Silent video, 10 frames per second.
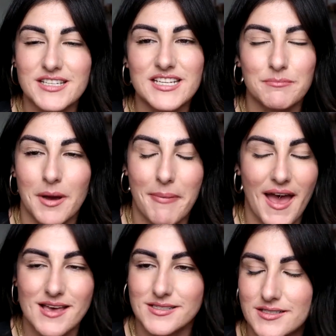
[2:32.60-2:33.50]
did my
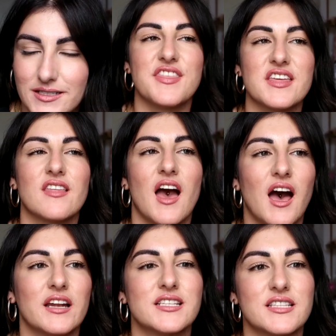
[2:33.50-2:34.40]
best. I think the
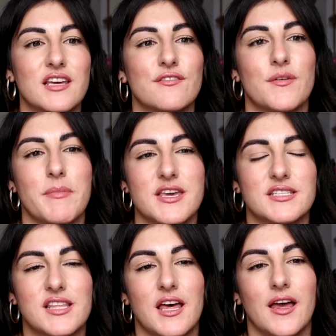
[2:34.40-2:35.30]
hardest thing for me
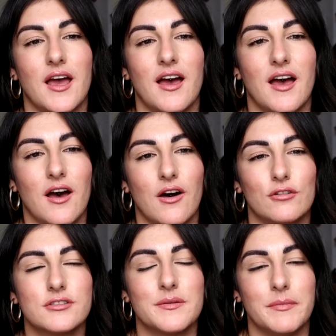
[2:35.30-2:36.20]
is that
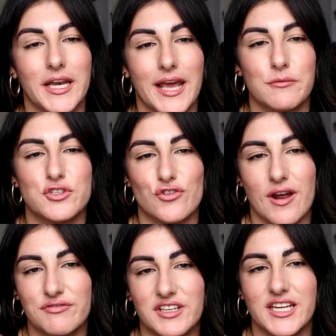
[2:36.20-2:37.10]
ultimately, I was
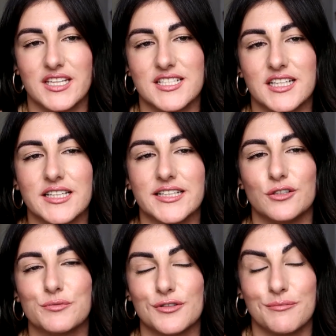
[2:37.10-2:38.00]
drafted in to clean
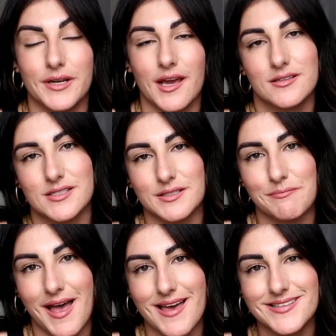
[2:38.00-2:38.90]
up somebody else's
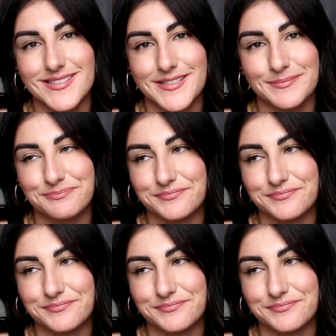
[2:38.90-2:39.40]
mess.